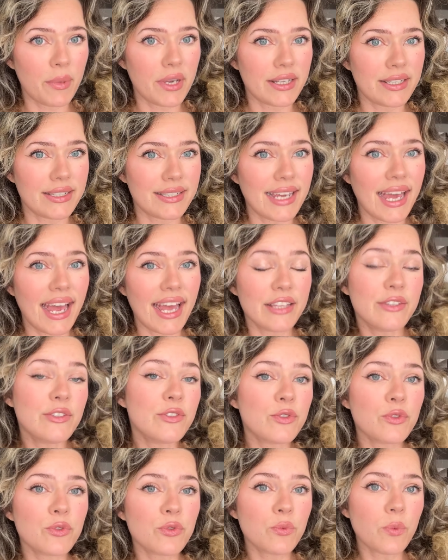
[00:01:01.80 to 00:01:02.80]
it
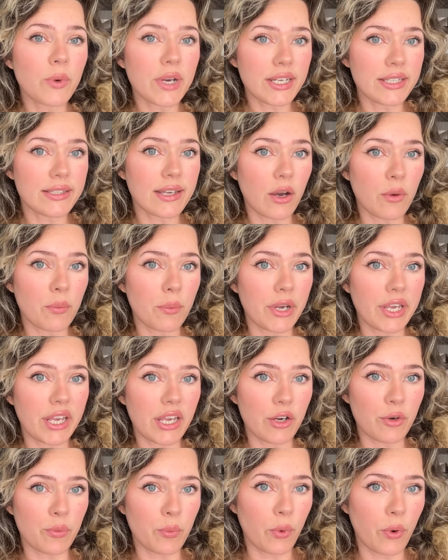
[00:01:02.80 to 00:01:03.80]
tends to weigh down my
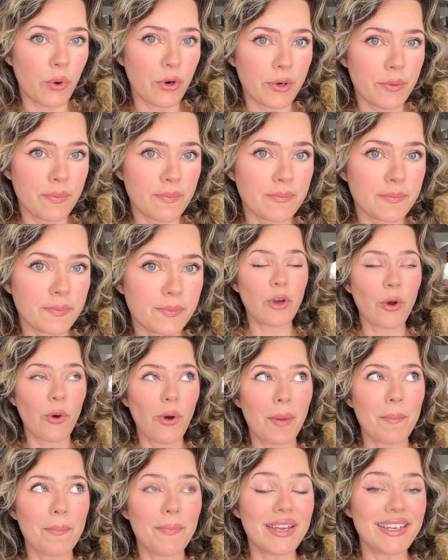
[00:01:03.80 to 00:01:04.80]
hair more. So
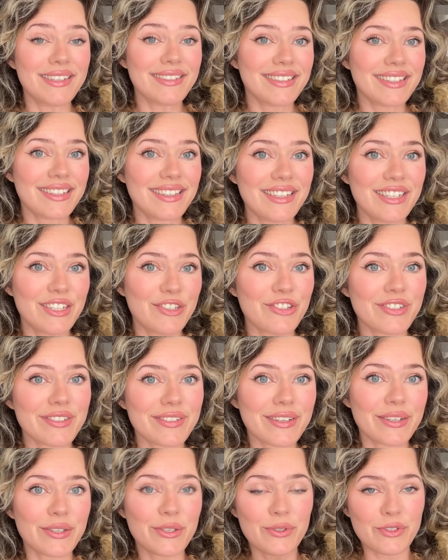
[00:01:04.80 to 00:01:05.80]
I'm basically just
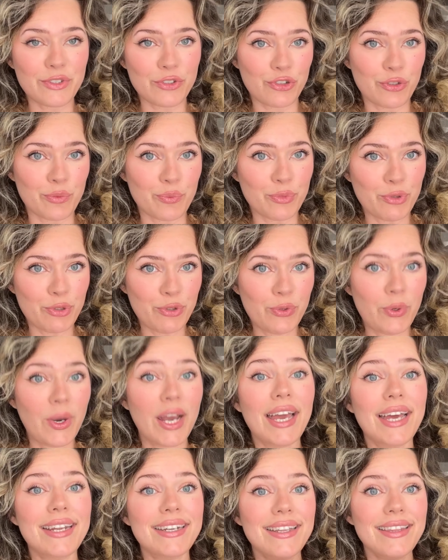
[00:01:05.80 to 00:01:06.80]
gonna use the shampoo
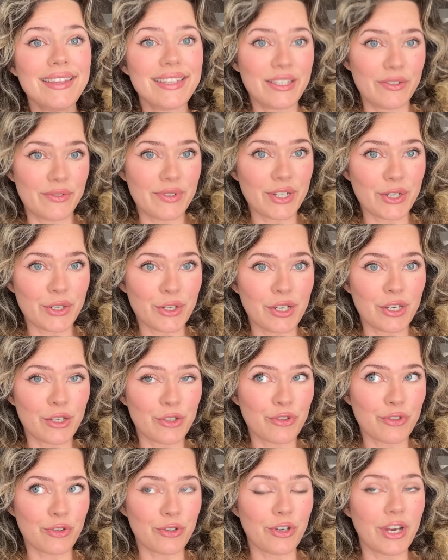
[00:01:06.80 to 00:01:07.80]
and a leave-in
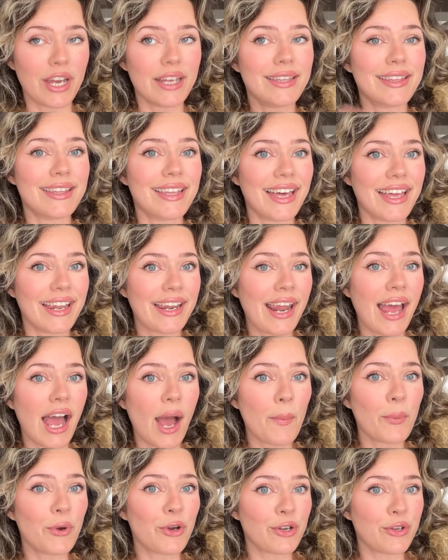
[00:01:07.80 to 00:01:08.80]
conditioner, and then
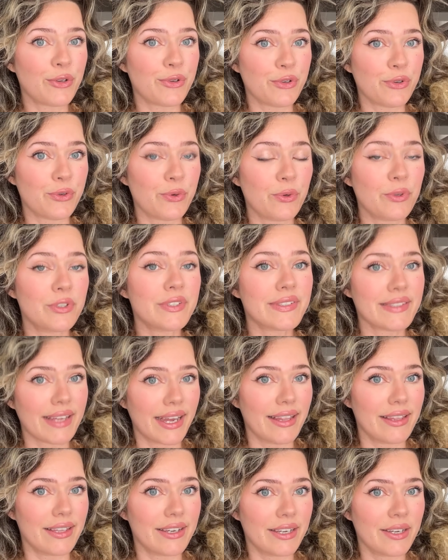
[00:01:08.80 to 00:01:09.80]
I'm gonna do
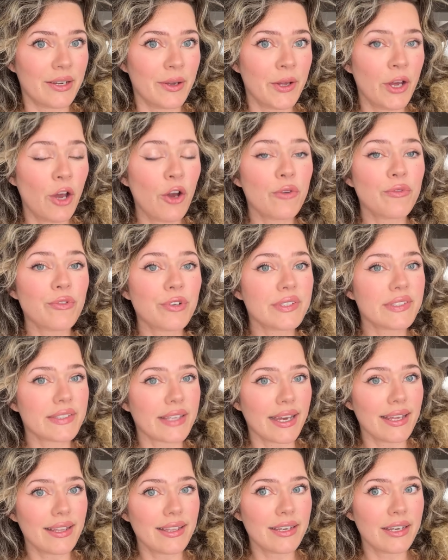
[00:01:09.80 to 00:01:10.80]
styling. For
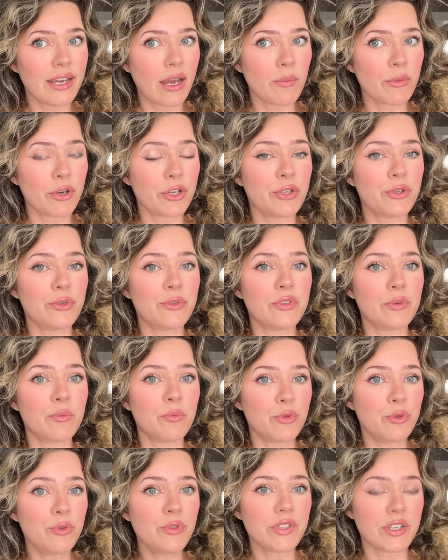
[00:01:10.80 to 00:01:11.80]
styling, I'm gonna use a
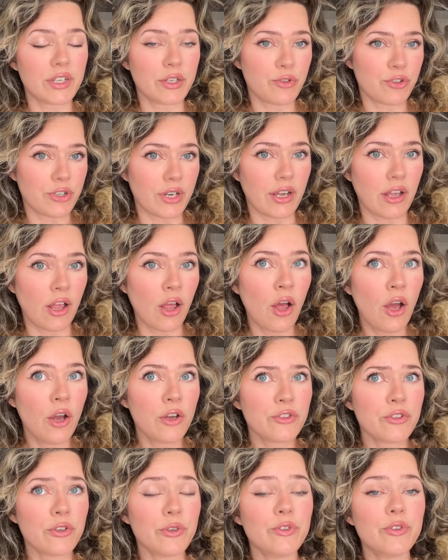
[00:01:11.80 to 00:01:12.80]
mousse and a gel.
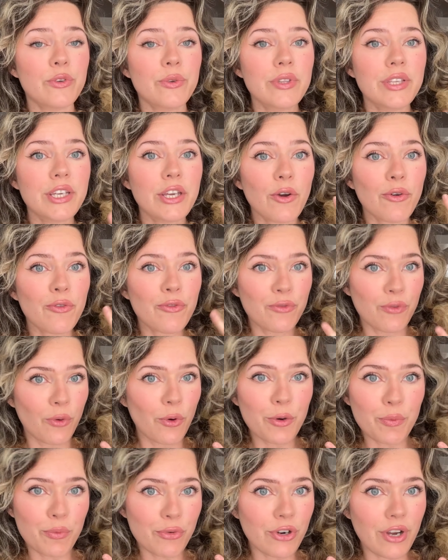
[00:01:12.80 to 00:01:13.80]
So it's only
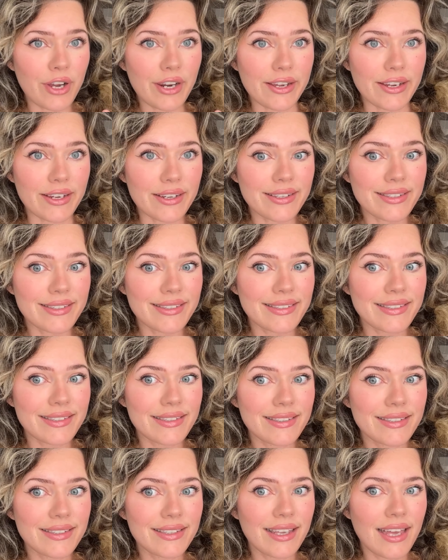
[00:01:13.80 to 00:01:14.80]
4 products,
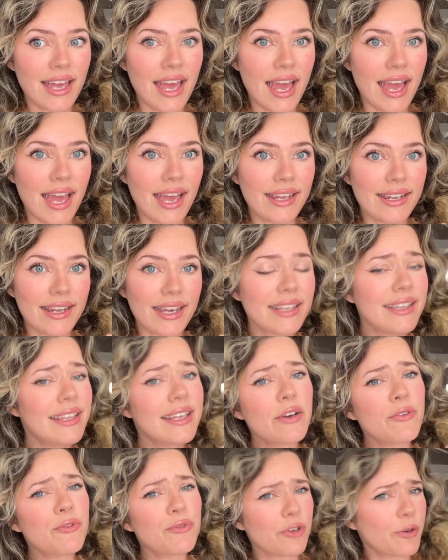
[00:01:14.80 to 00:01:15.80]
and I think
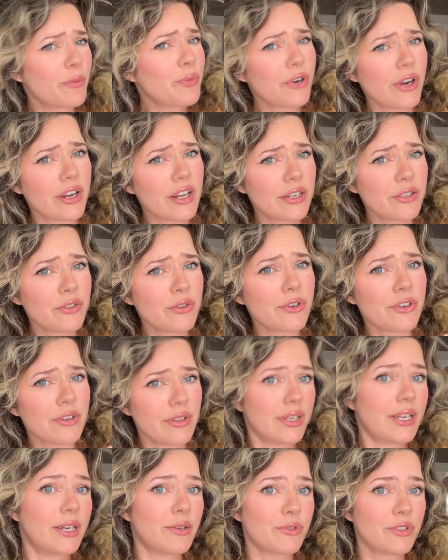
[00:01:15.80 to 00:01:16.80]
a 4-product
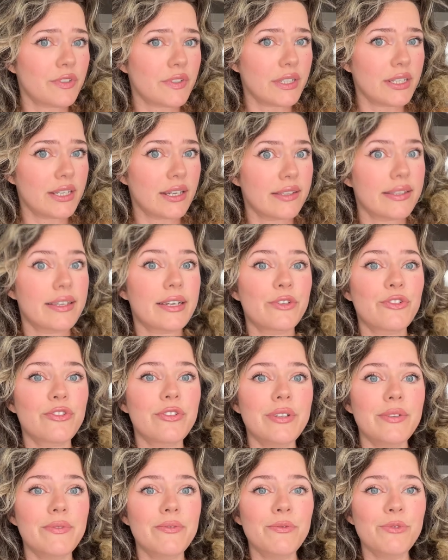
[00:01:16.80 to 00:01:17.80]
curly hair routine is
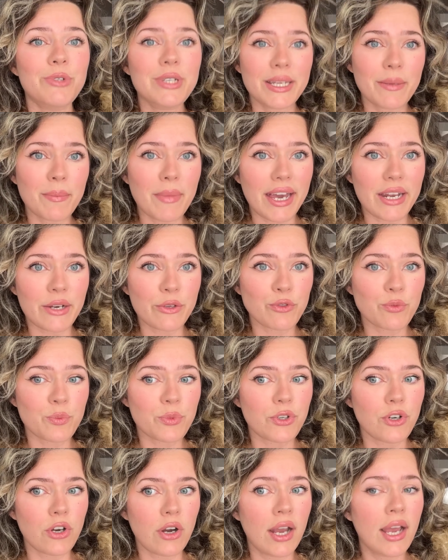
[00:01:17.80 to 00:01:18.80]
actually really
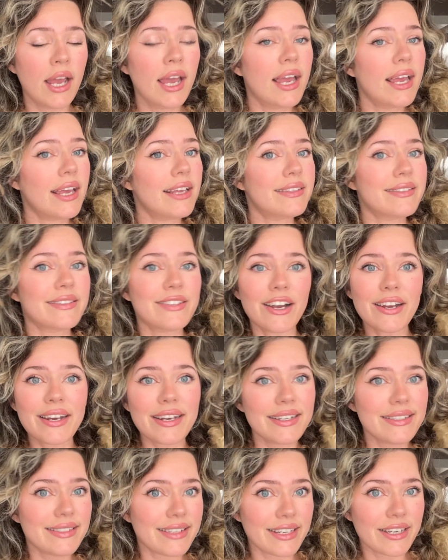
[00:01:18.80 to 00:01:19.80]
manageable. It's not
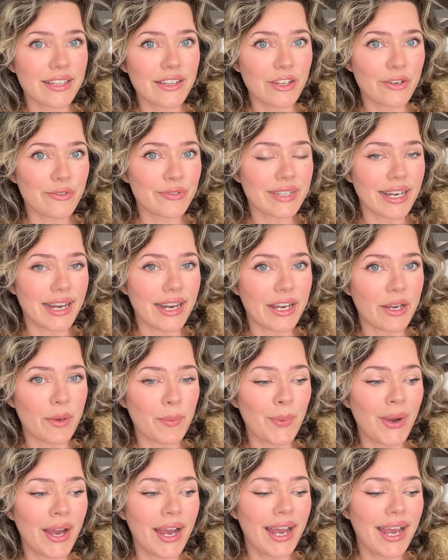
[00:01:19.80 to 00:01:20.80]
gonna take a lot of time,
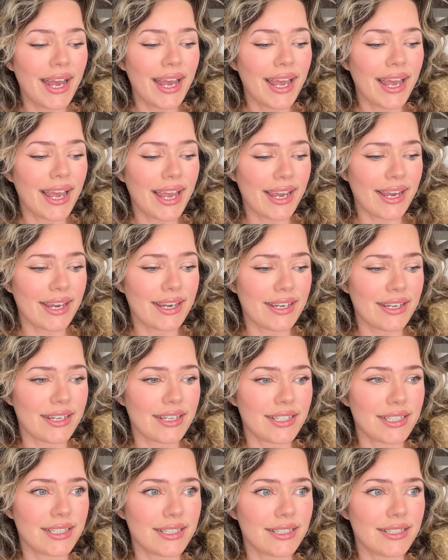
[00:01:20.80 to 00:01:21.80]

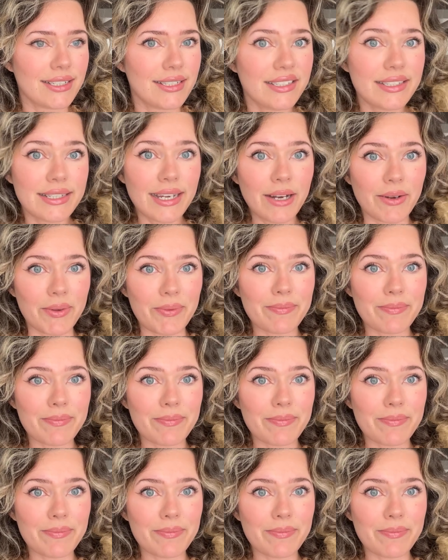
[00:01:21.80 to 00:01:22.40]
and yeah,